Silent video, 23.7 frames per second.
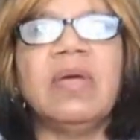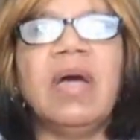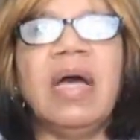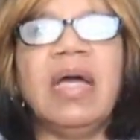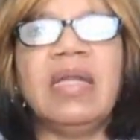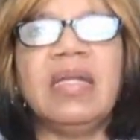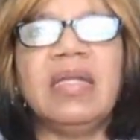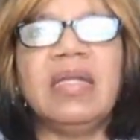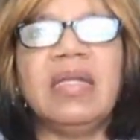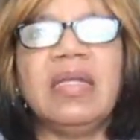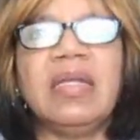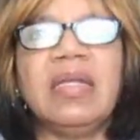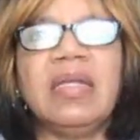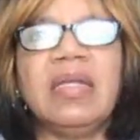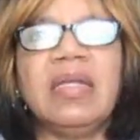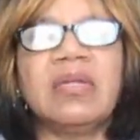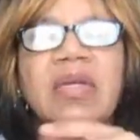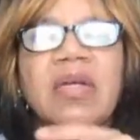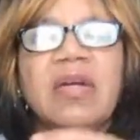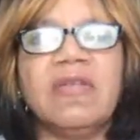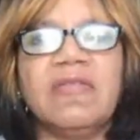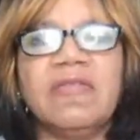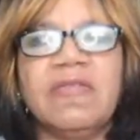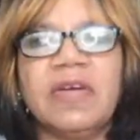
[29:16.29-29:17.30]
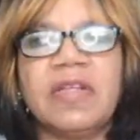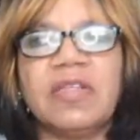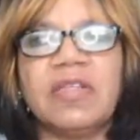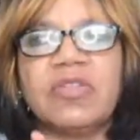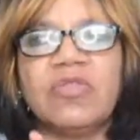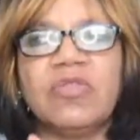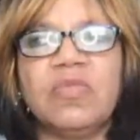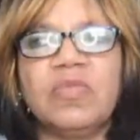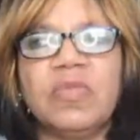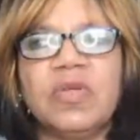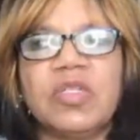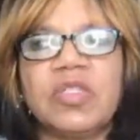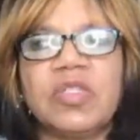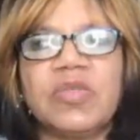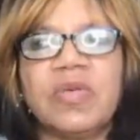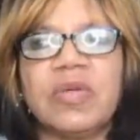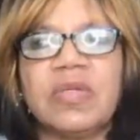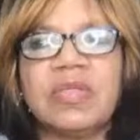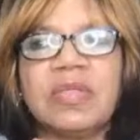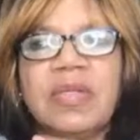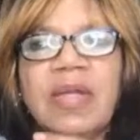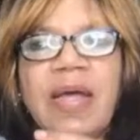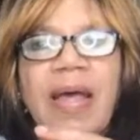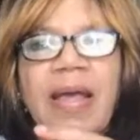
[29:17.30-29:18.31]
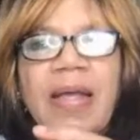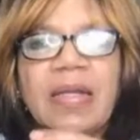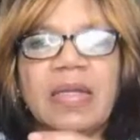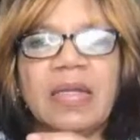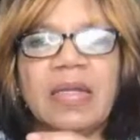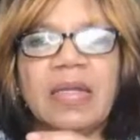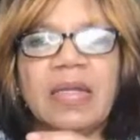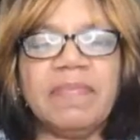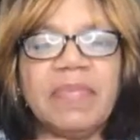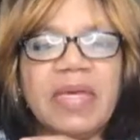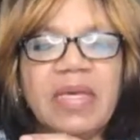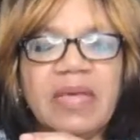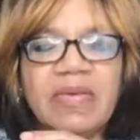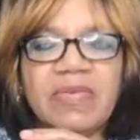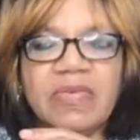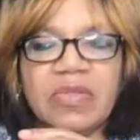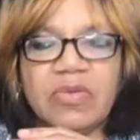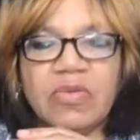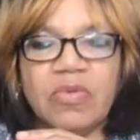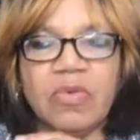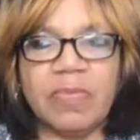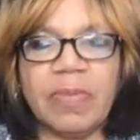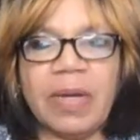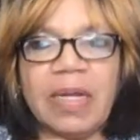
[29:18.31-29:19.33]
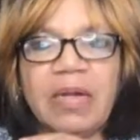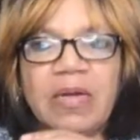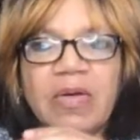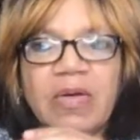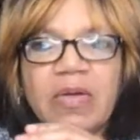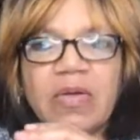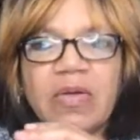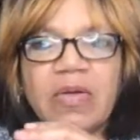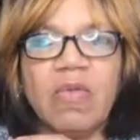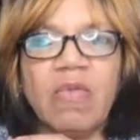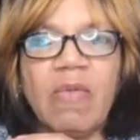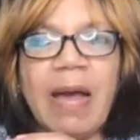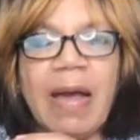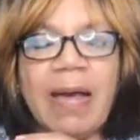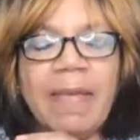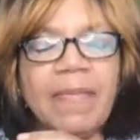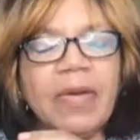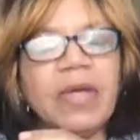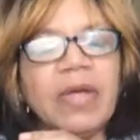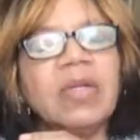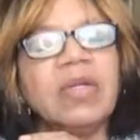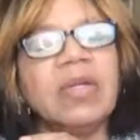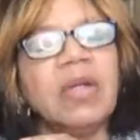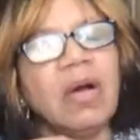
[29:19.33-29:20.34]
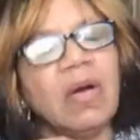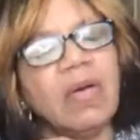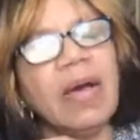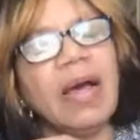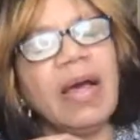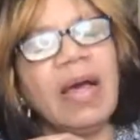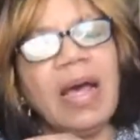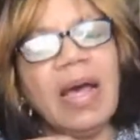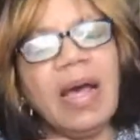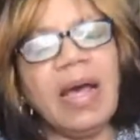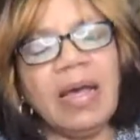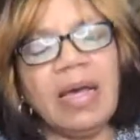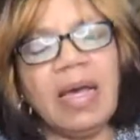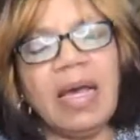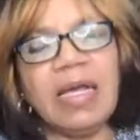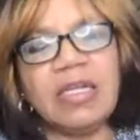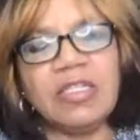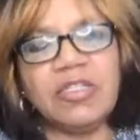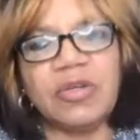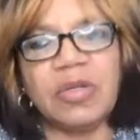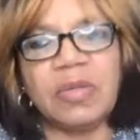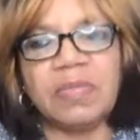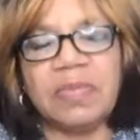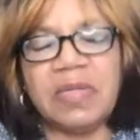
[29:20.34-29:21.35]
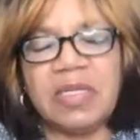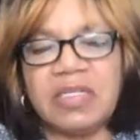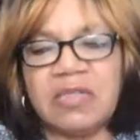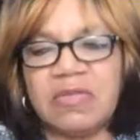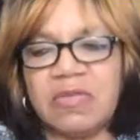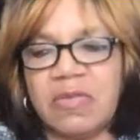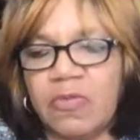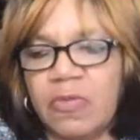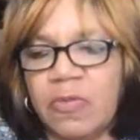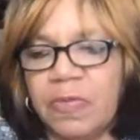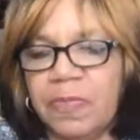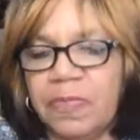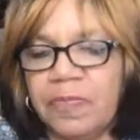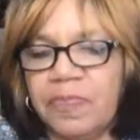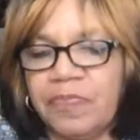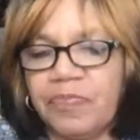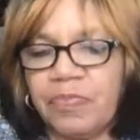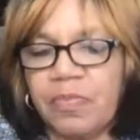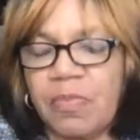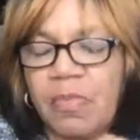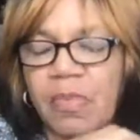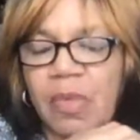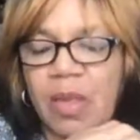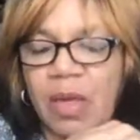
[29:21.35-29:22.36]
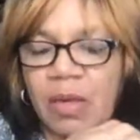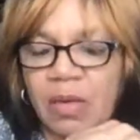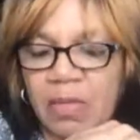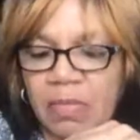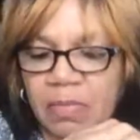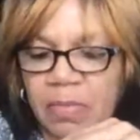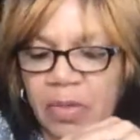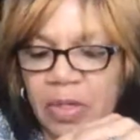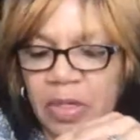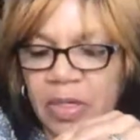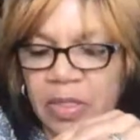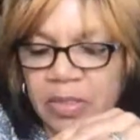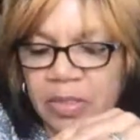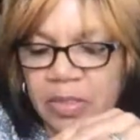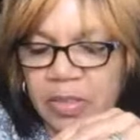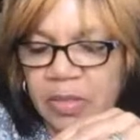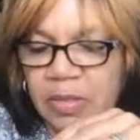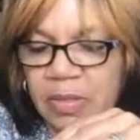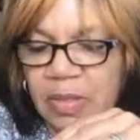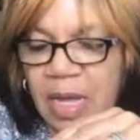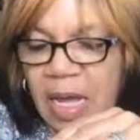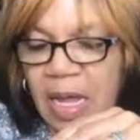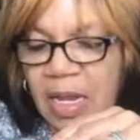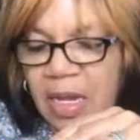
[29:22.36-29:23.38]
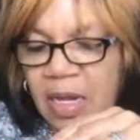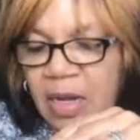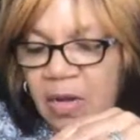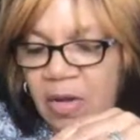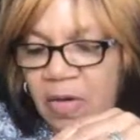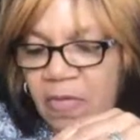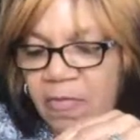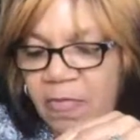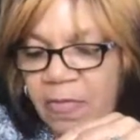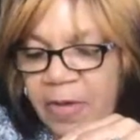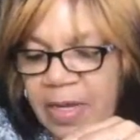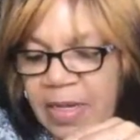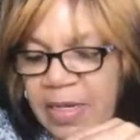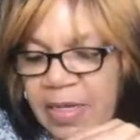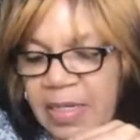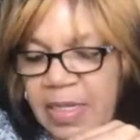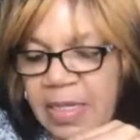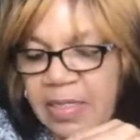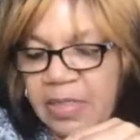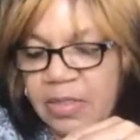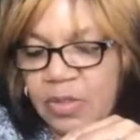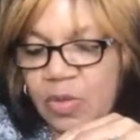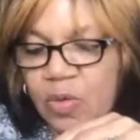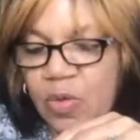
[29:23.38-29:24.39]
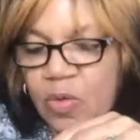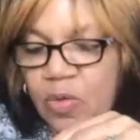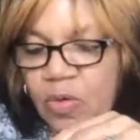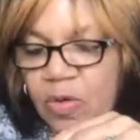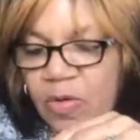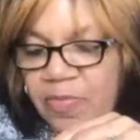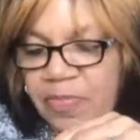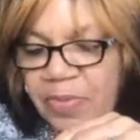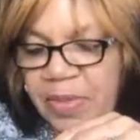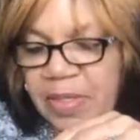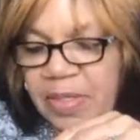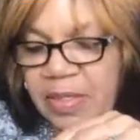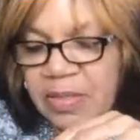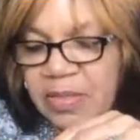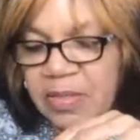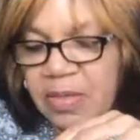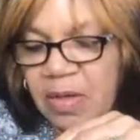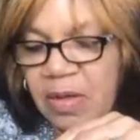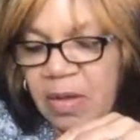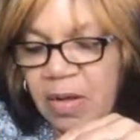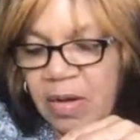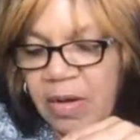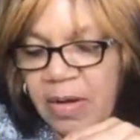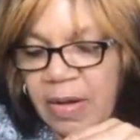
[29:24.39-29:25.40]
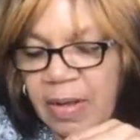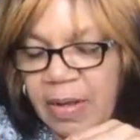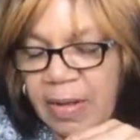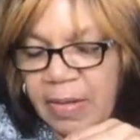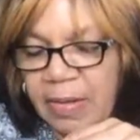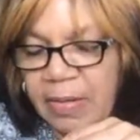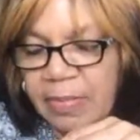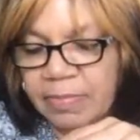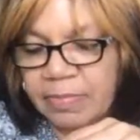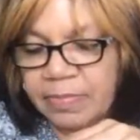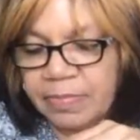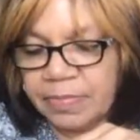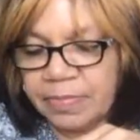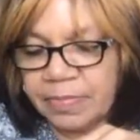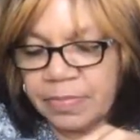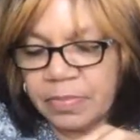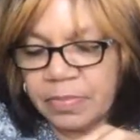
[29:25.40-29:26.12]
didn't care for too much was like the beef soup. I don't know why, but no, I drink beef soup. But I love when it's gungo peas or